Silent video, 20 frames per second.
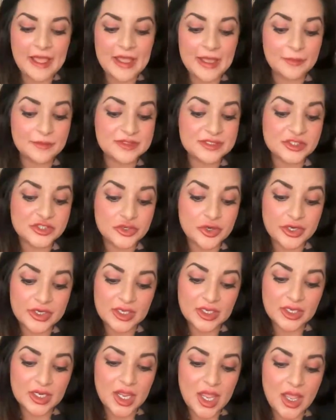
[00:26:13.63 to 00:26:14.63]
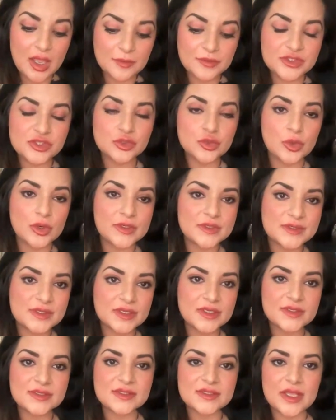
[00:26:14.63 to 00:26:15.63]
Certain
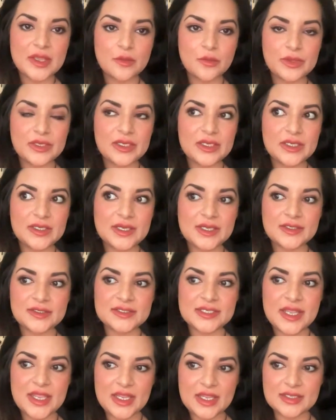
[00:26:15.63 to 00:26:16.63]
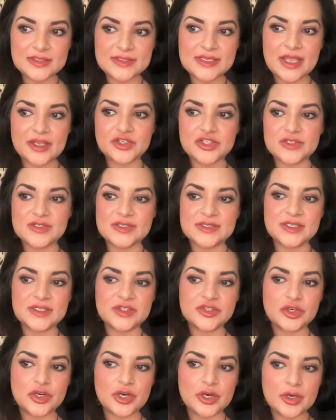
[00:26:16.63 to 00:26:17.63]
sources that we take sanctions lists
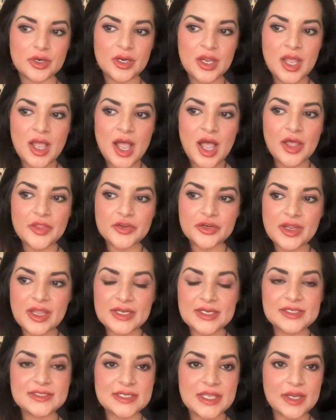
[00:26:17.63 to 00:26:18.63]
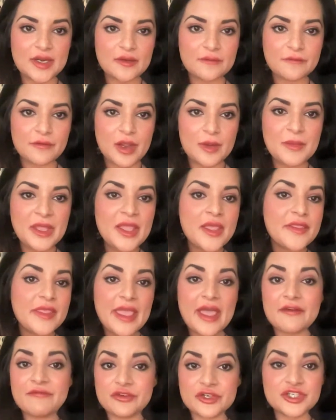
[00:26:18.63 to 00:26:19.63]
or other kind of data from, they
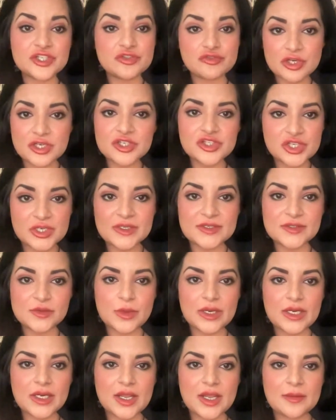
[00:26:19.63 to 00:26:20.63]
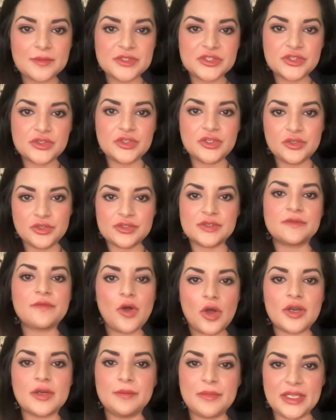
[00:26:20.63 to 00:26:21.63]
have restrictions when it comes to the use of
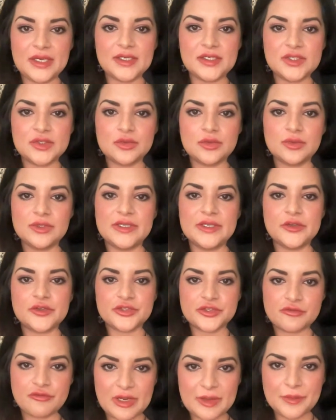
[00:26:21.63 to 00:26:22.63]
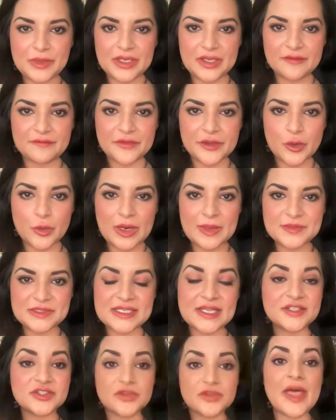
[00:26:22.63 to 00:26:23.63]
automated tooling or scraping of their
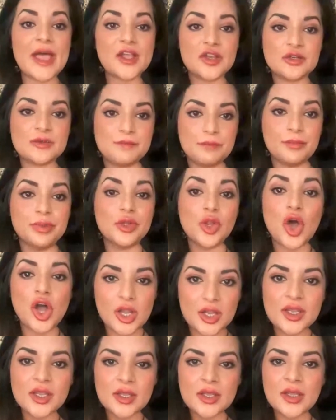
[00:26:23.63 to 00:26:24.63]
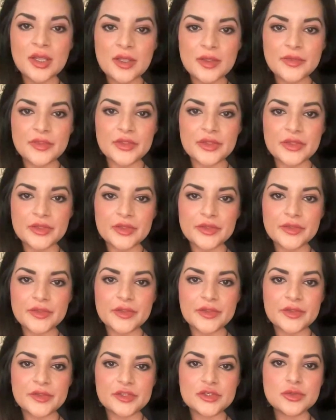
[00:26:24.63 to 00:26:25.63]
website. So that could block
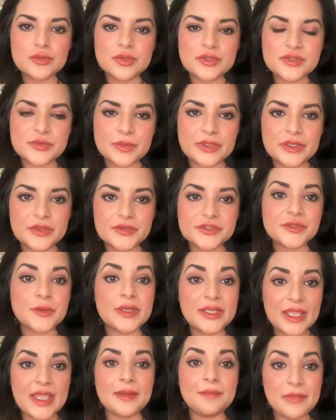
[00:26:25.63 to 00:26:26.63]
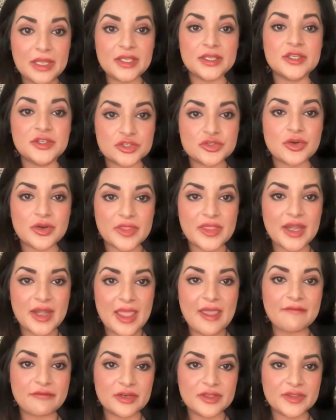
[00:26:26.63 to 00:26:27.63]
the tools we use. So again, making sure that
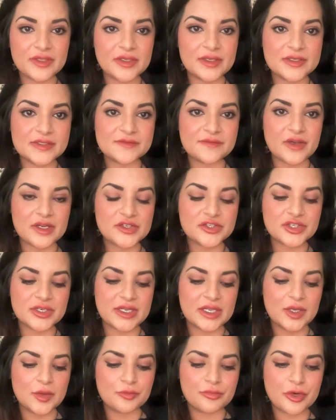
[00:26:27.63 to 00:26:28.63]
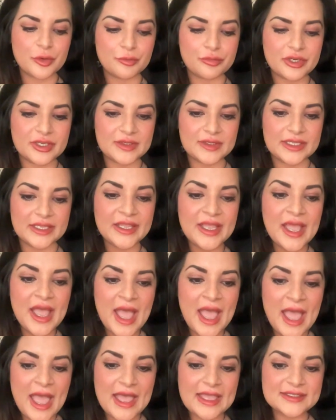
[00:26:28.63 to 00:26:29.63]
everything is functioning appropriately.
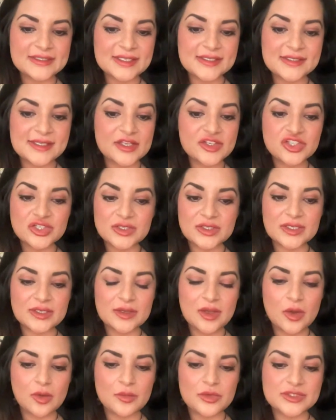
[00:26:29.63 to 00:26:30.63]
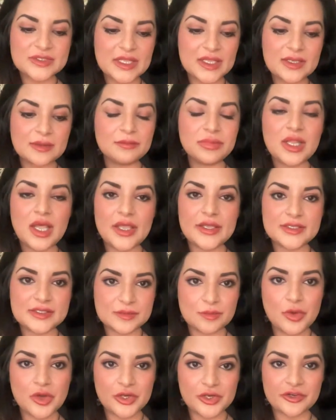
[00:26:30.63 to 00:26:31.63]
It's essentially almost like compliance
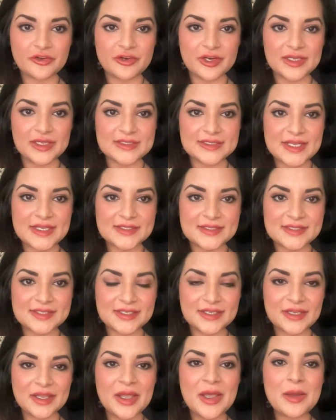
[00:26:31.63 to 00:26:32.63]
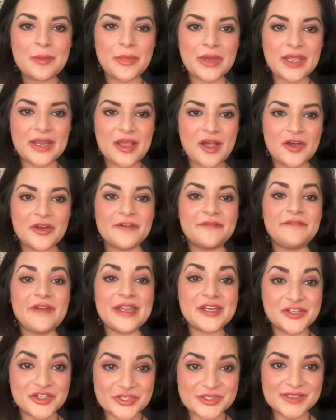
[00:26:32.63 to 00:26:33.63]
monitoring and testing, but on a
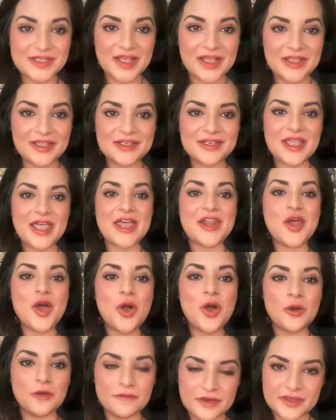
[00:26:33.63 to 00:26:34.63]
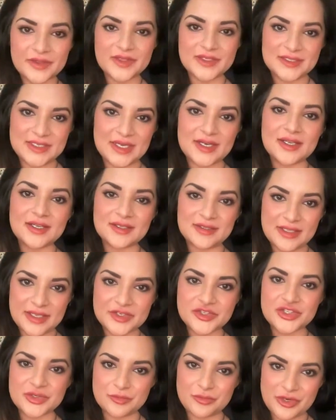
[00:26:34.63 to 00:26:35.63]
vendor side and over the data
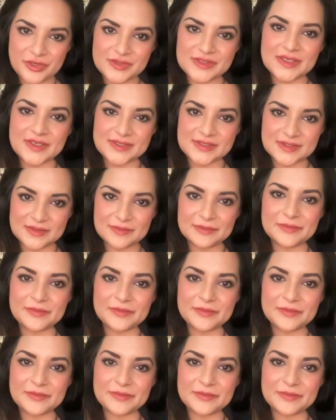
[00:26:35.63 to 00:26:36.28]
collection process.